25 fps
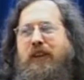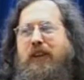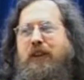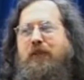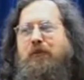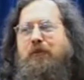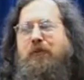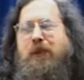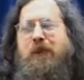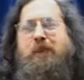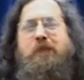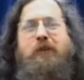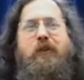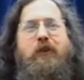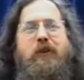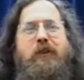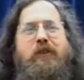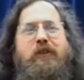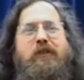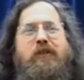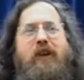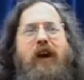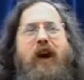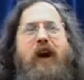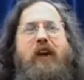if people are
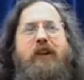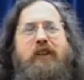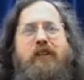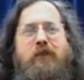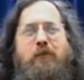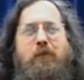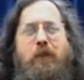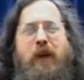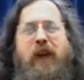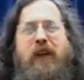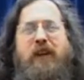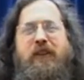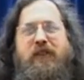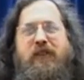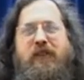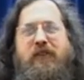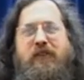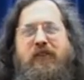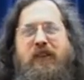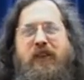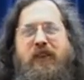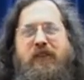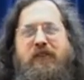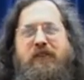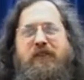not
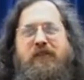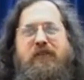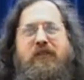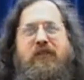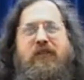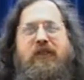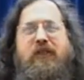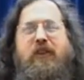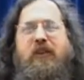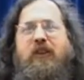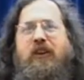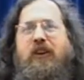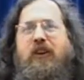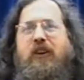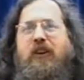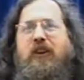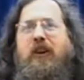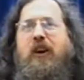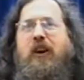dependent on a